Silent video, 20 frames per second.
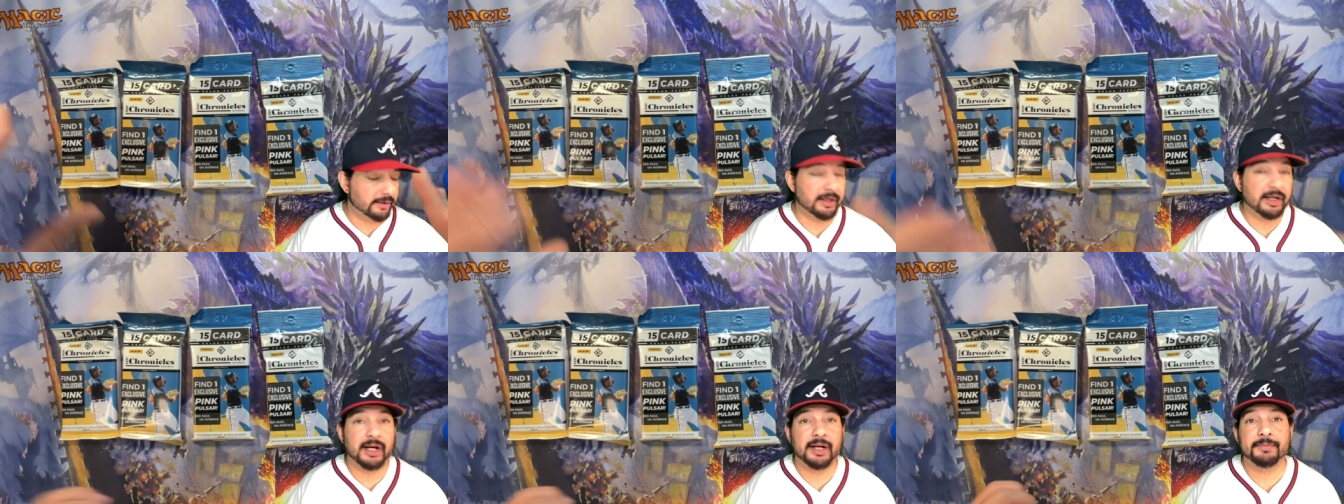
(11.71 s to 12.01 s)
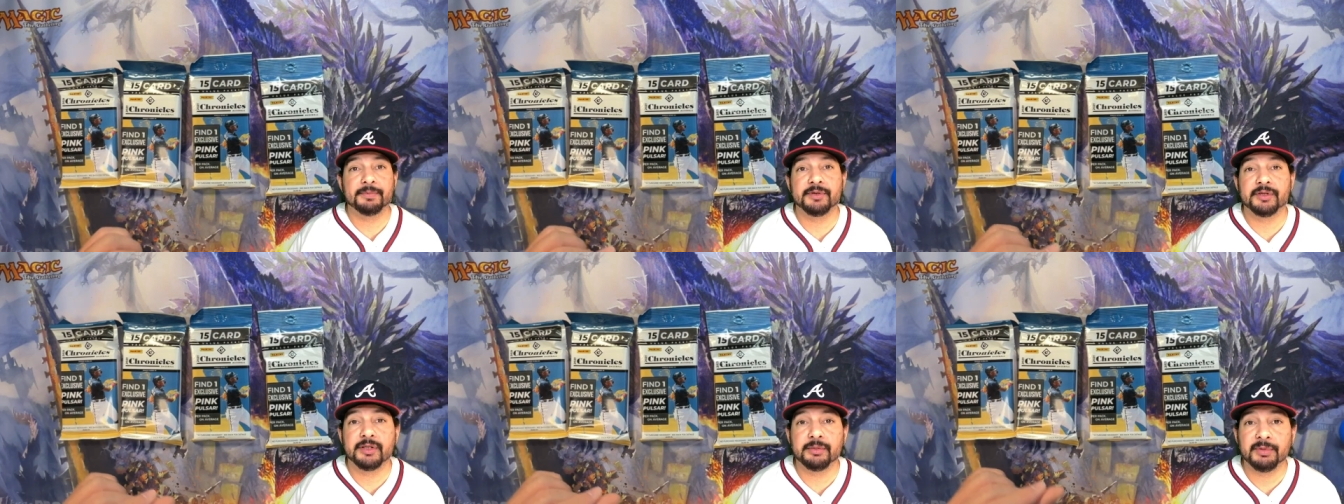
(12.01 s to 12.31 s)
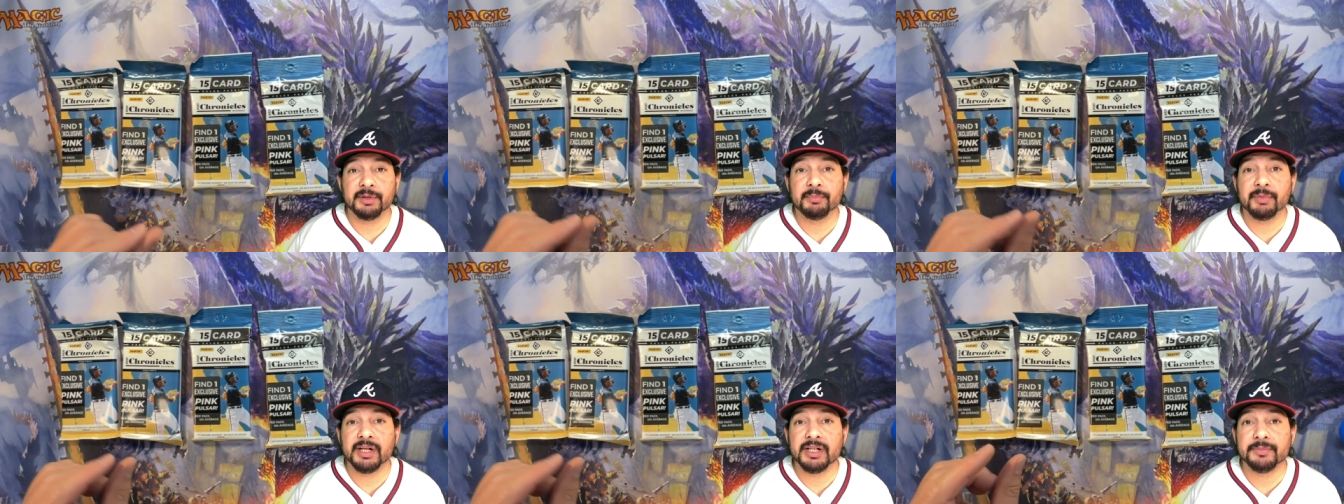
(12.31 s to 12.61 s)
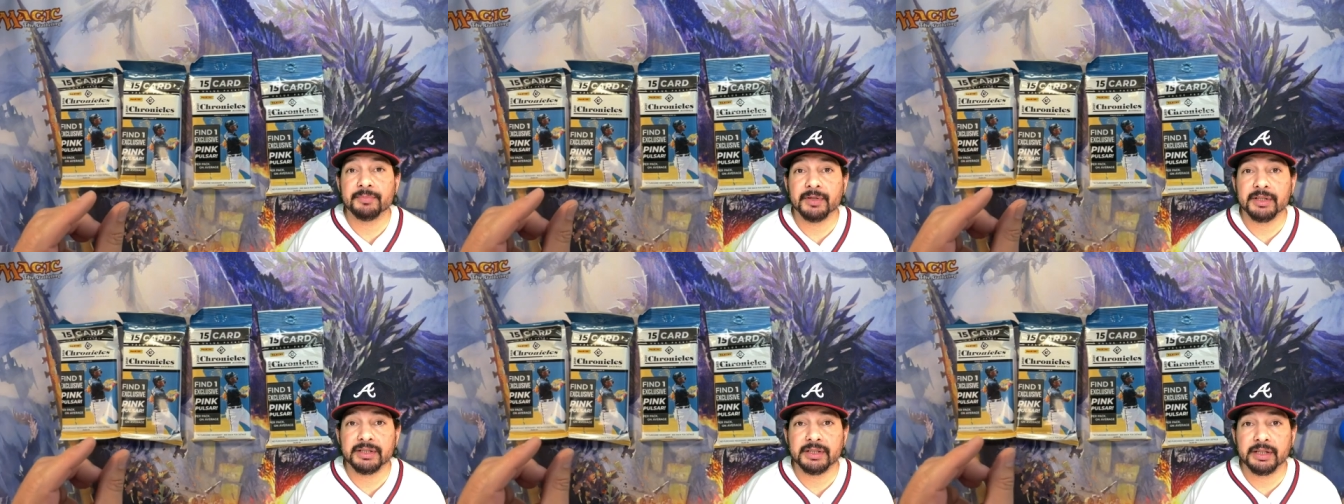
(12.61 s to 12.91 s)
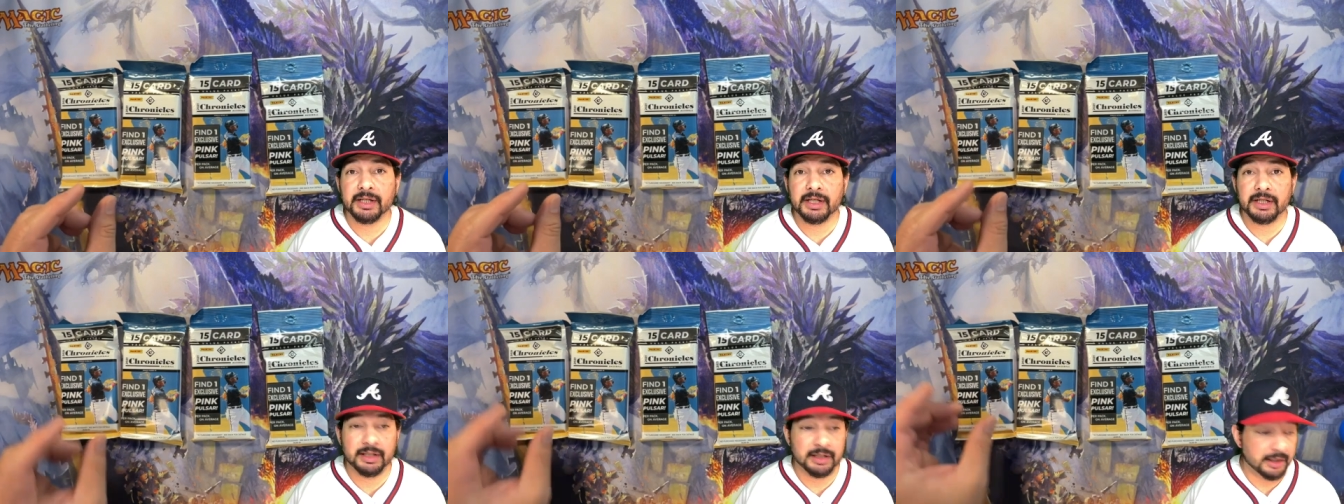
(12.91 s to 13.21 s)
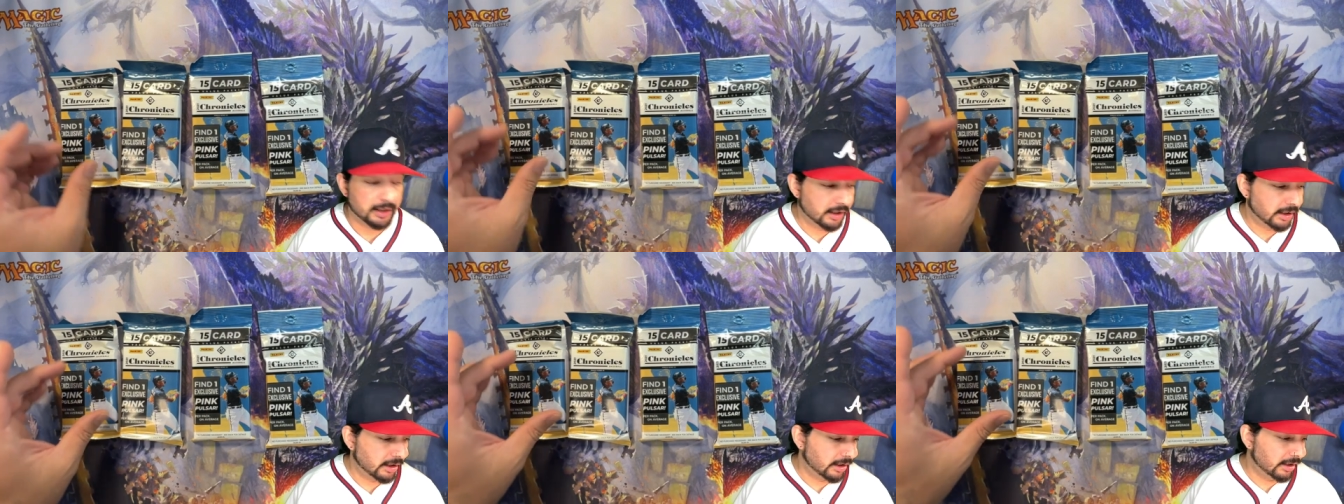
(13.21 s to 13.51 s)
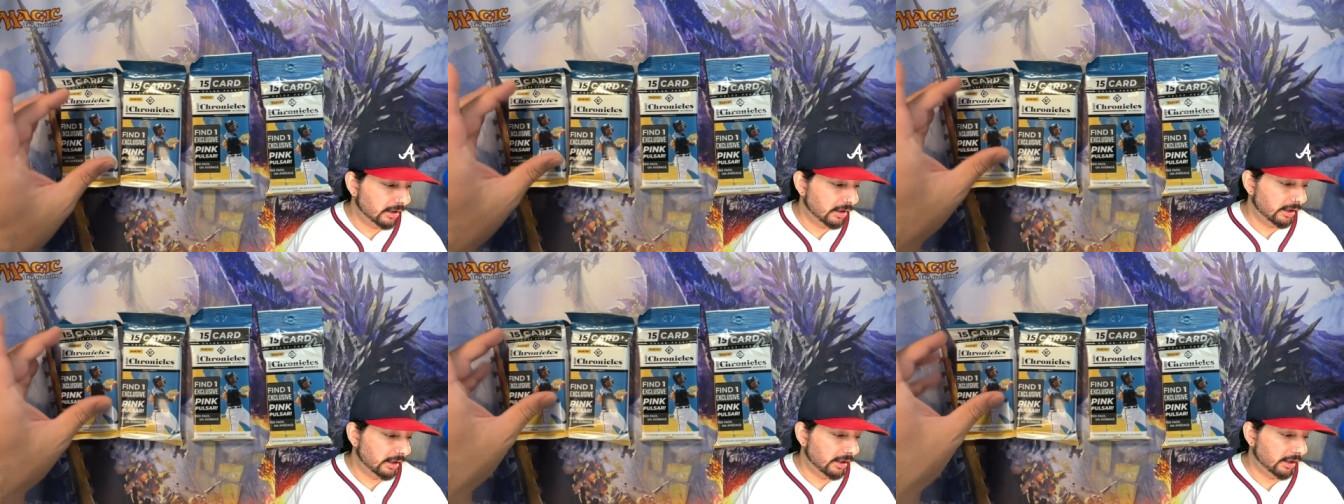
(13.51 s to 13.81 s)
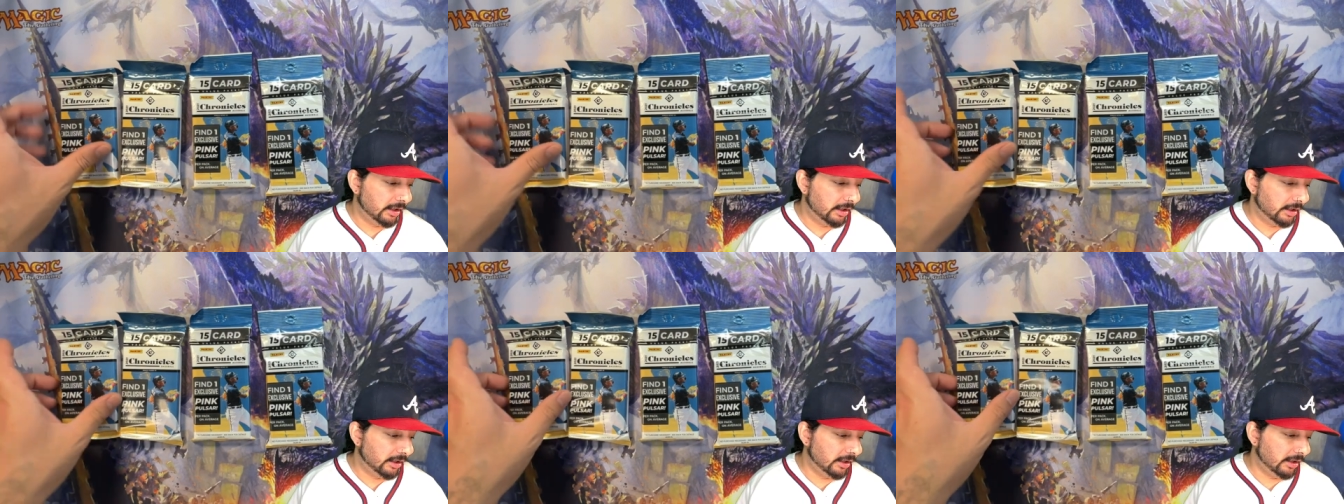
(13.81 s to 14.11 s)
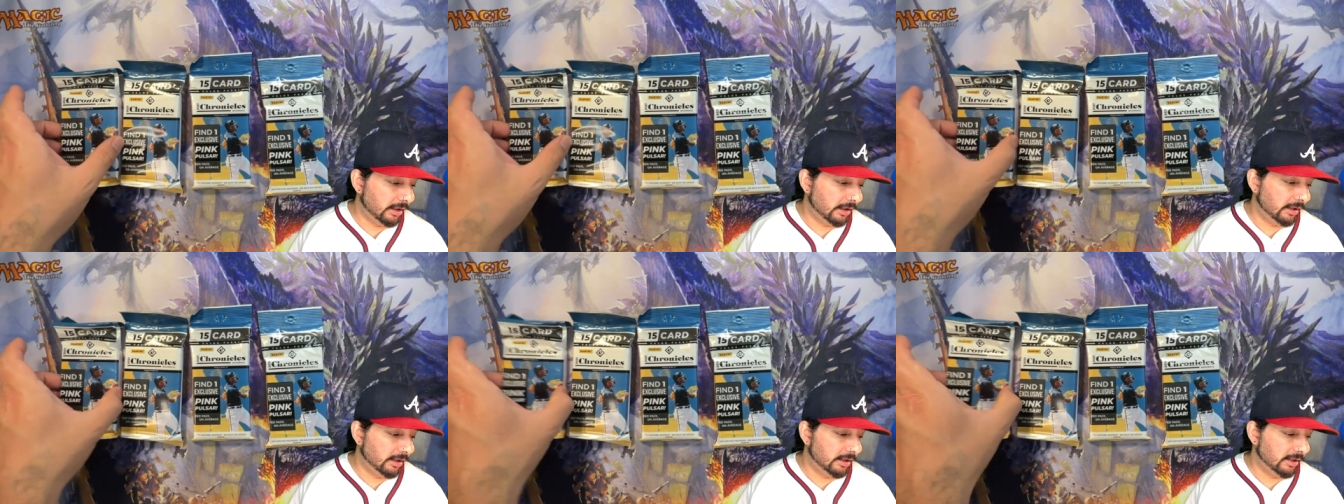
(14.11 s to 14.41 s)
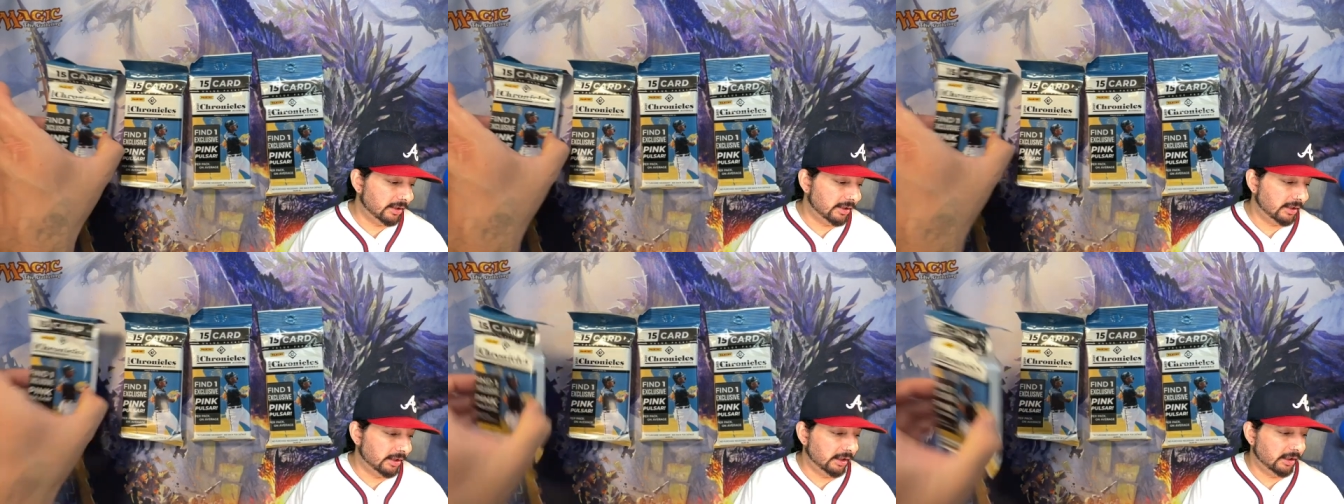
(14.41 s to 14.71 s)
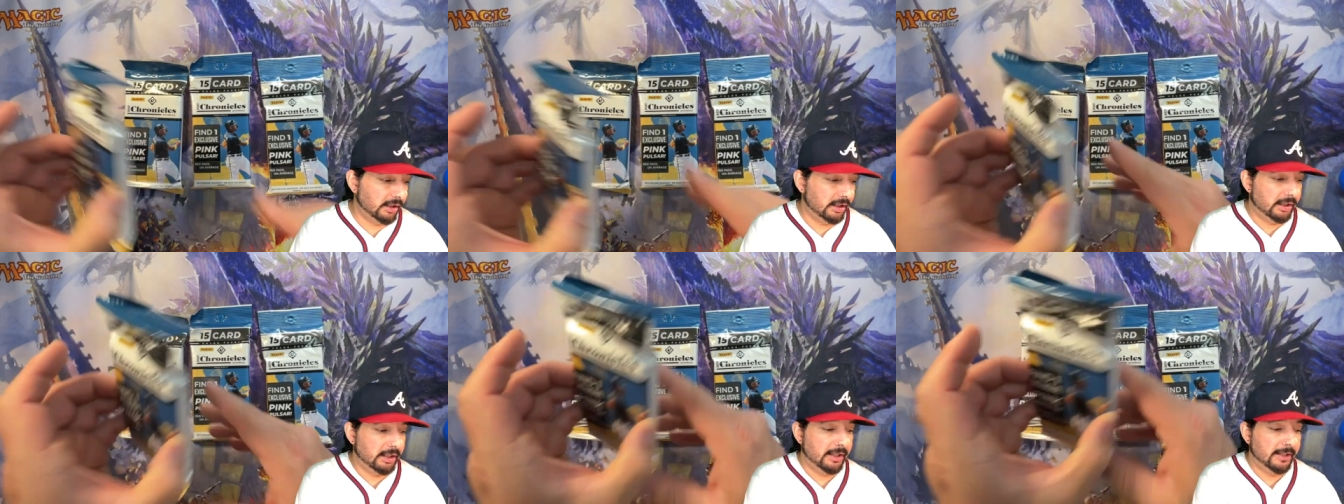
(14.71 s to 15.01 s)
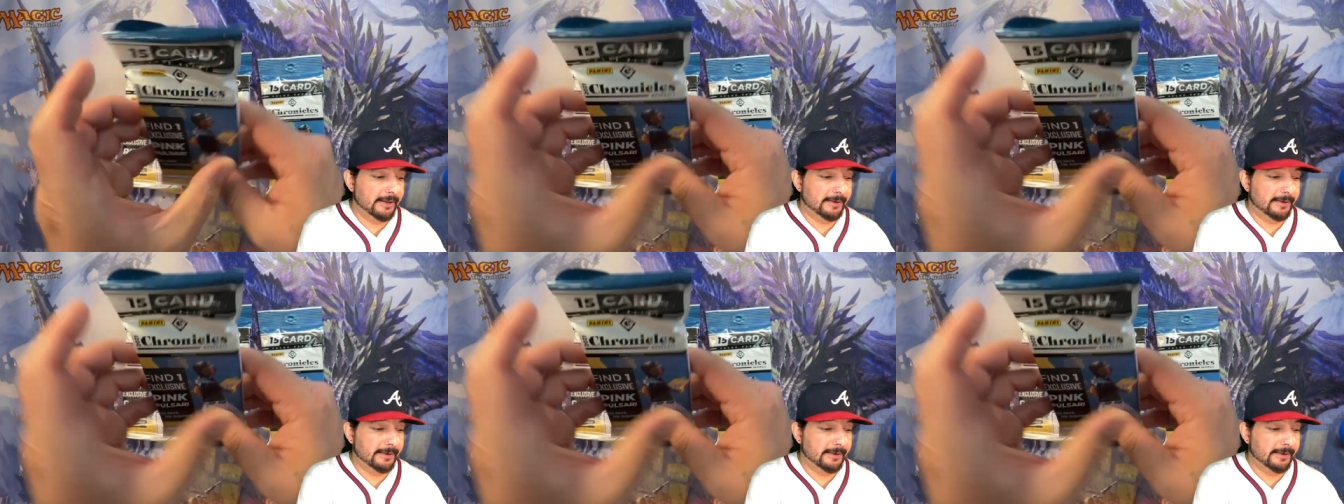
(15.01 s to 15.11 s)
It happens to be baseball today, and it is the